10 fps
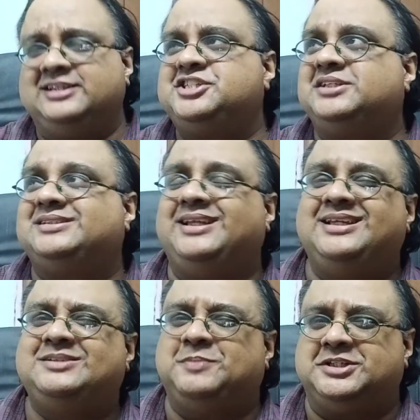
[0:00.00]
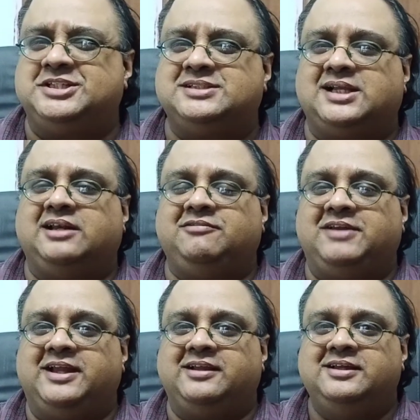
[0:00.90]
She still is, but she's kind of
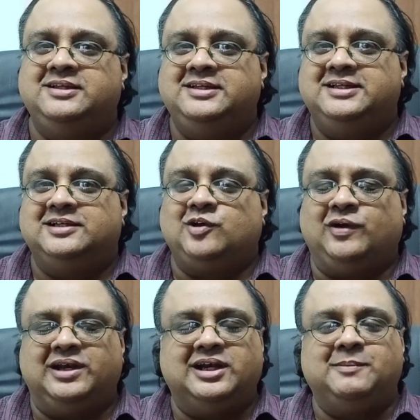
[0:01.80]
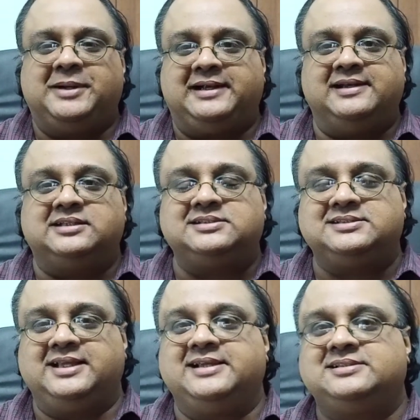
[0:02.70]
like gone a little bit
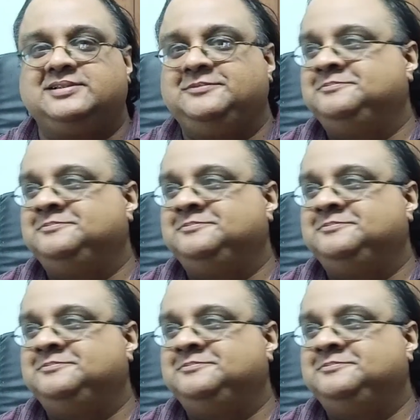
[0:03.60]
nuts, I guess.